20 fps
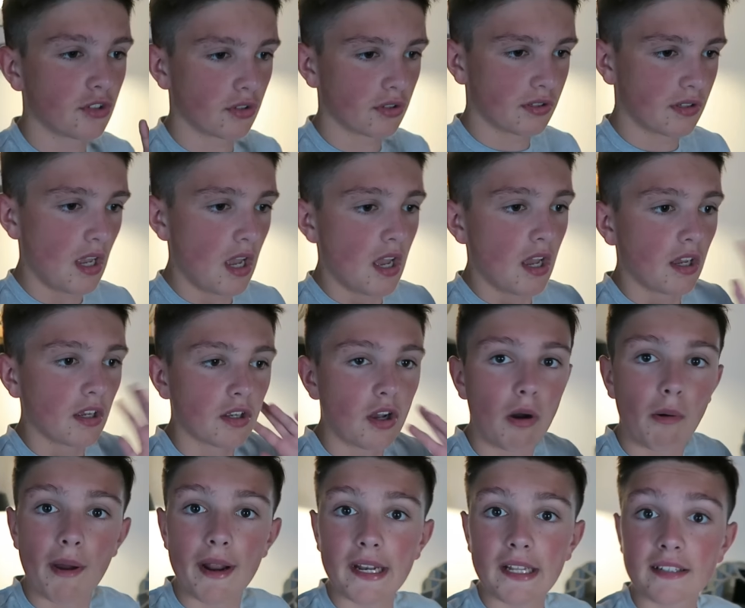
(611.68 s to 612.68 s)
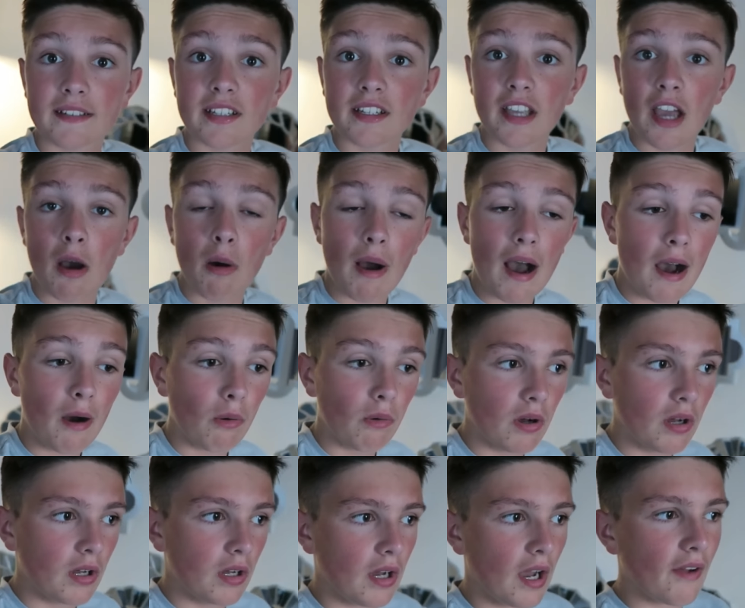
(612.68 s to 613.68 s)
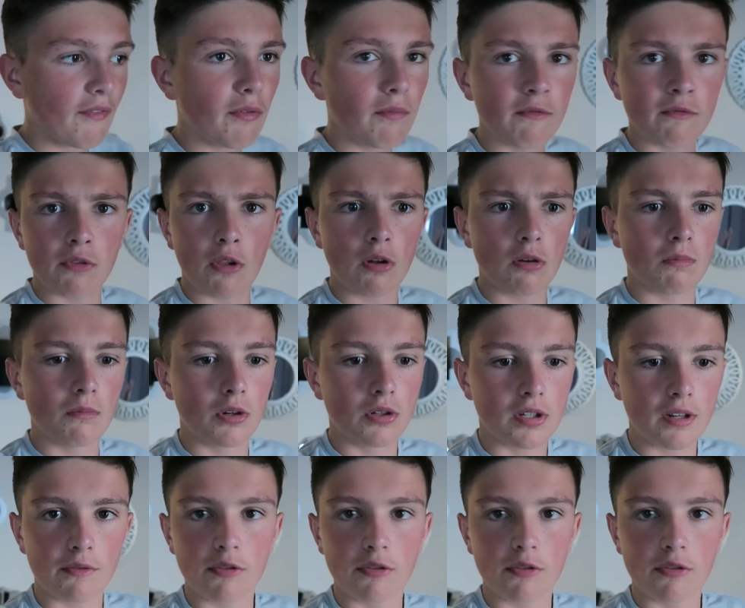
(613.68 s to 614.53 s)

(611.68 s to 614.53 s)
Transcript: Just got ready to go out. I haven't vlogged much.